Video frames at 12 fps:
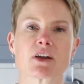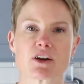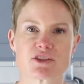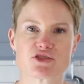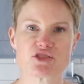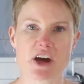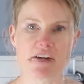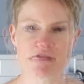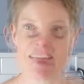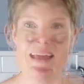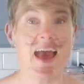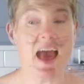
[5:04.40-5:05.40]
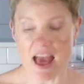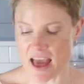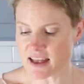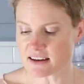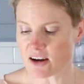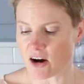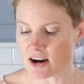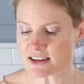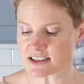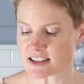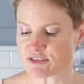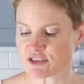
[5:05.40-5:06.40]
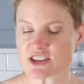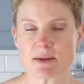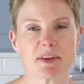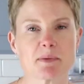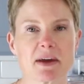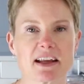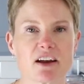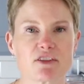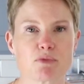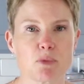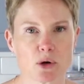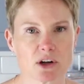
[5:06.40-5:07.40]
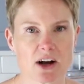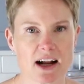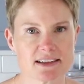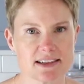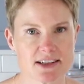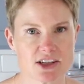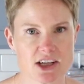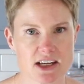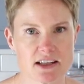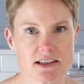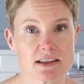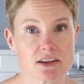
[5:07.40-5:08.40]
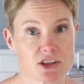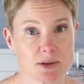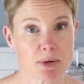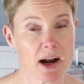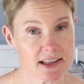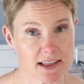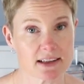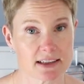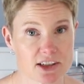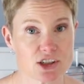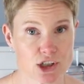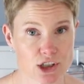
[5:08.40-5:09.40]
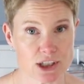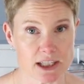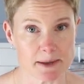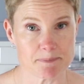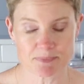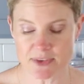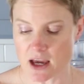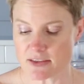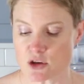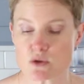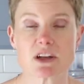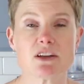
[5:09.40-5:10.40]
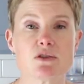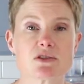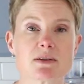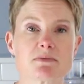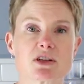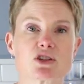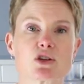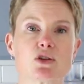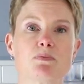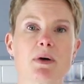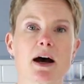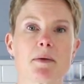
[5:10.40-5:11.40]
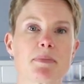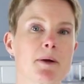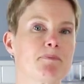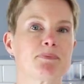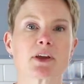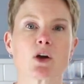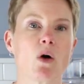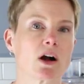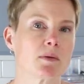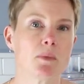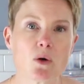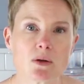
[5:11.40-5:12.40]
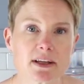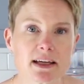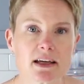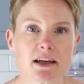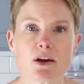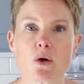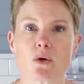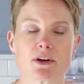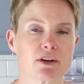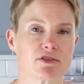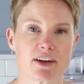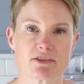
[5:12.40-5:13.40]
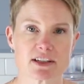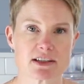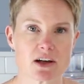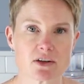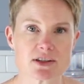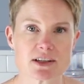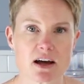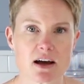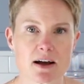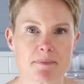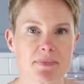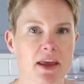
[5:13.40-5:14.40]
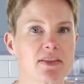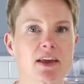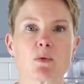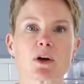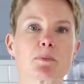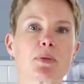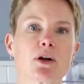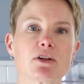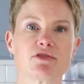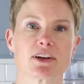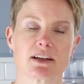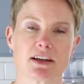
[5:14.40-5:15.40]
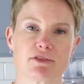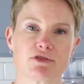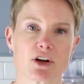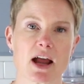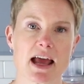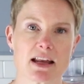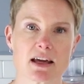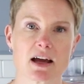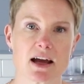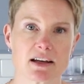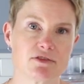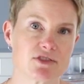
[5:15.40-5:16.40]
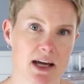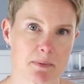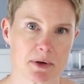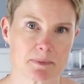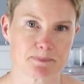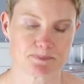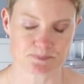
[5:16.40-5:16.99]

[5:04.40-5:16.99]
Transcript: Good stuff. And honestly, for something made out of pork rinds and cheese, they're surprisingly sturdy. You can use them to scoop up guacamole or your favorite salsa. They work perfectly for any kind of dip.